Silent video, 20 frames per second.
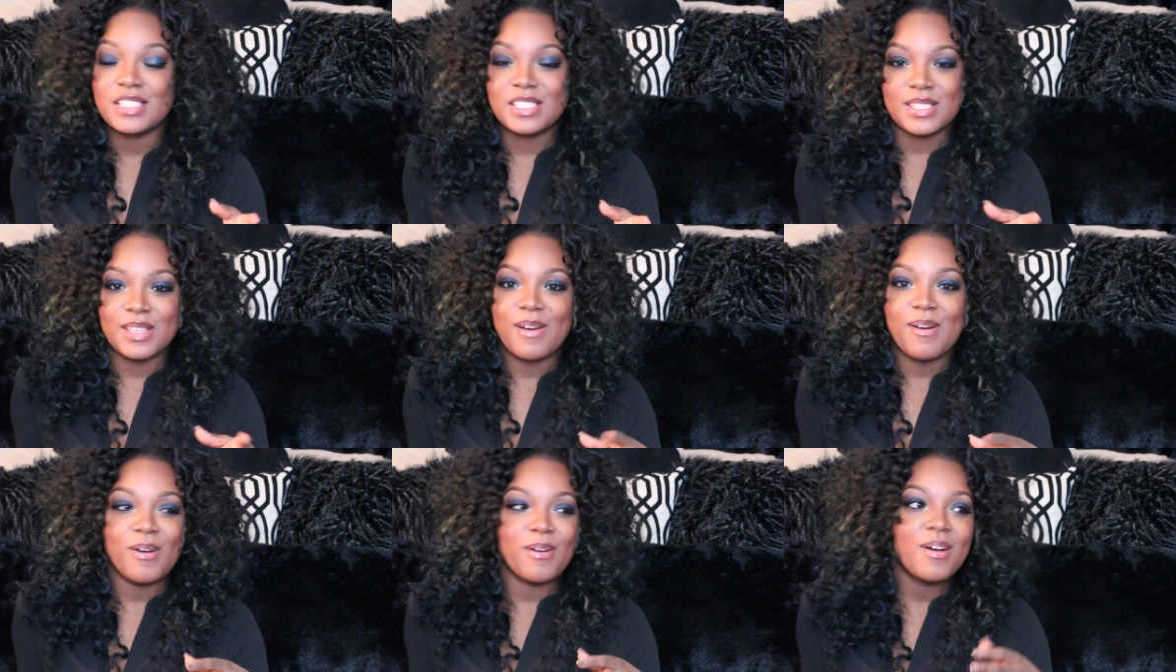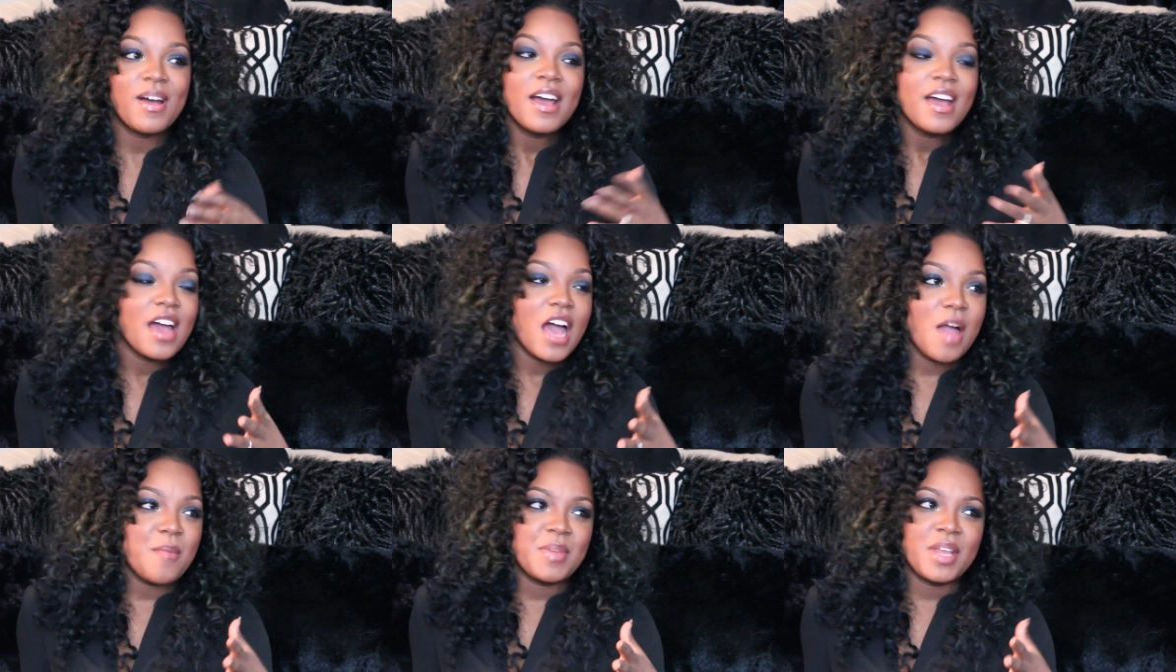So,
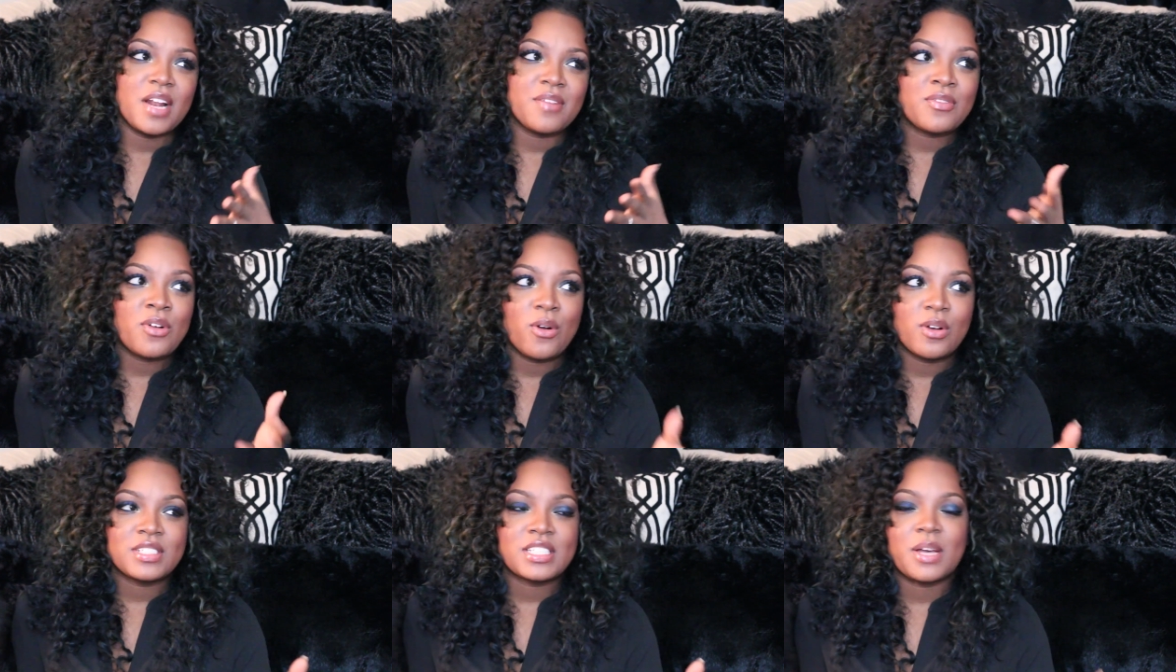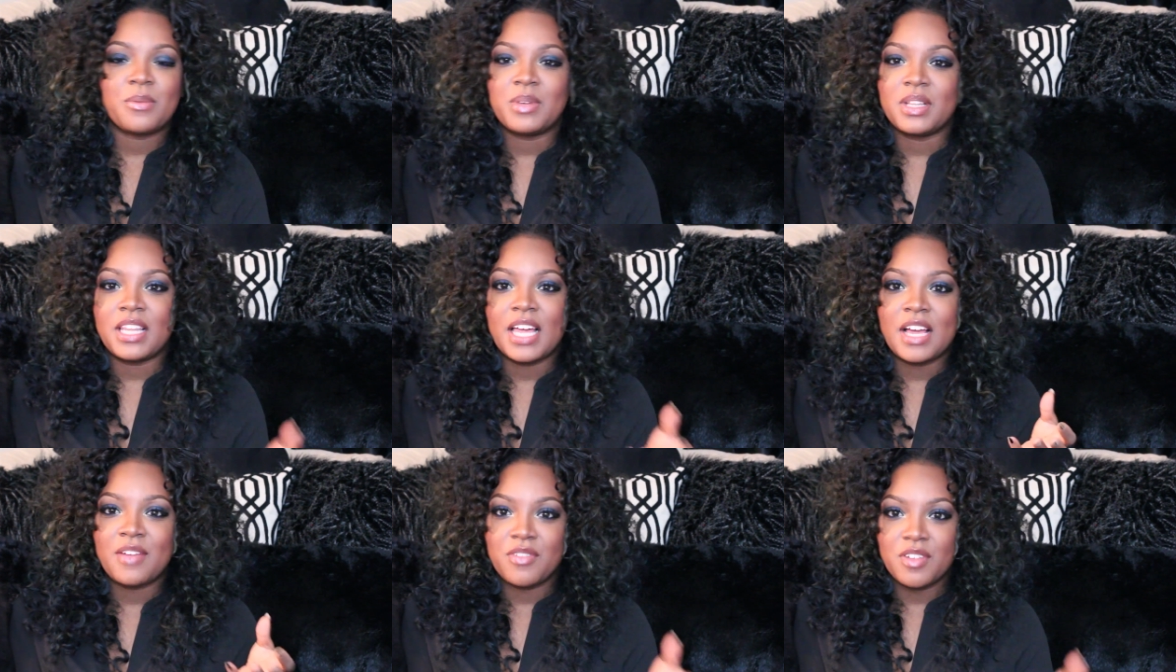I mean, of course I
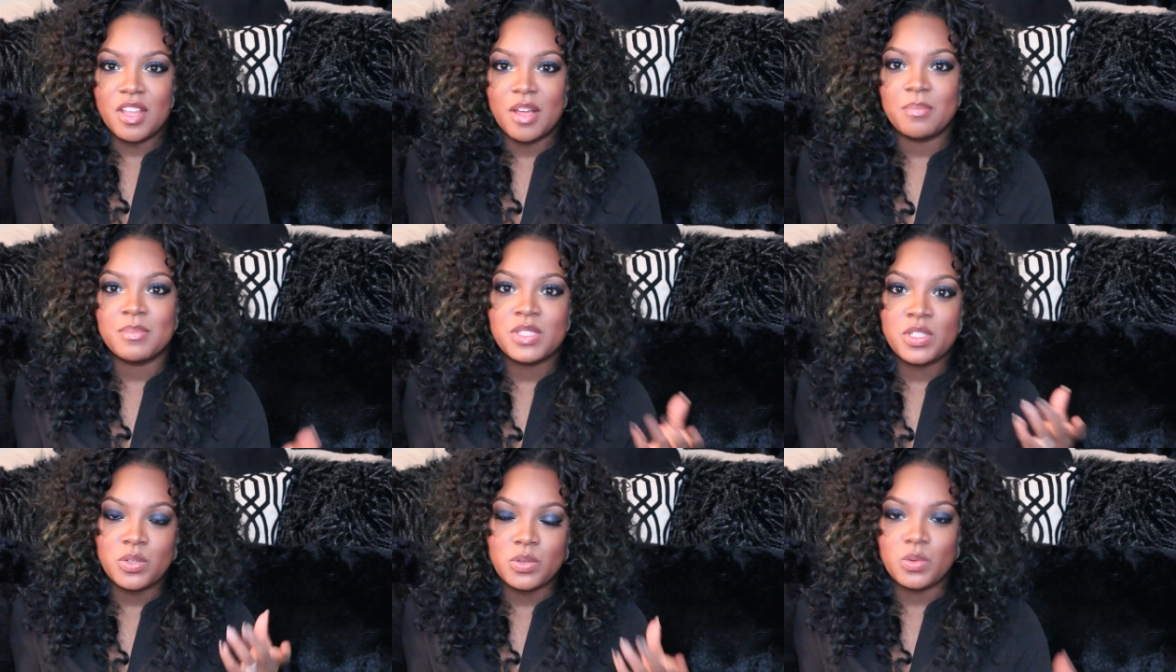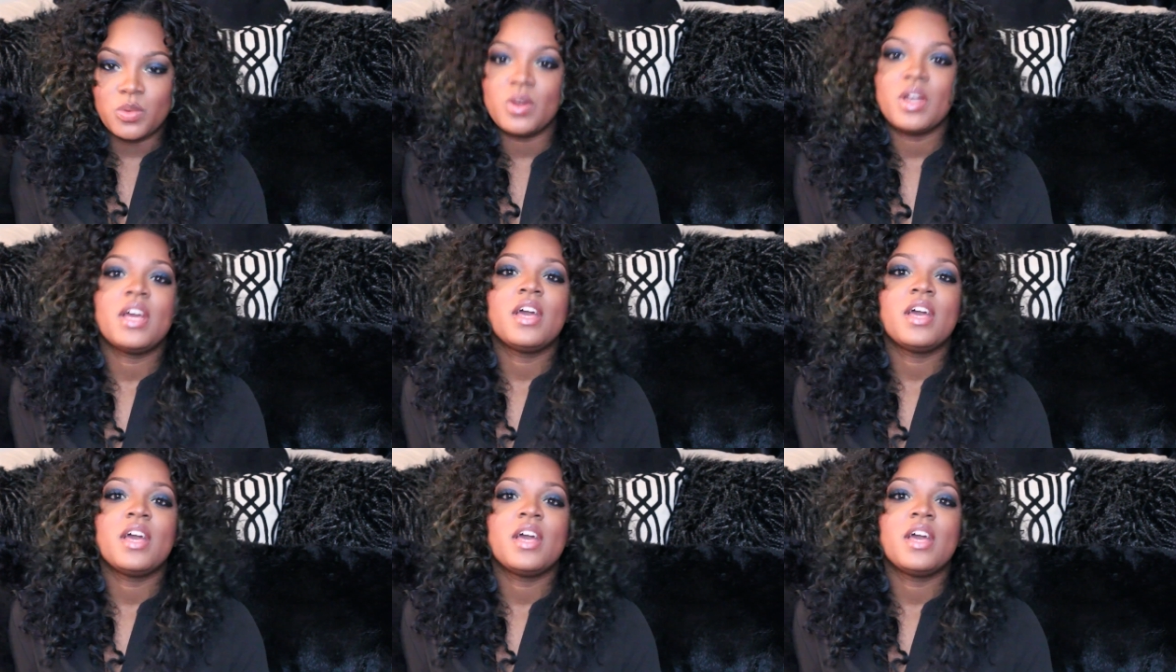would like for them to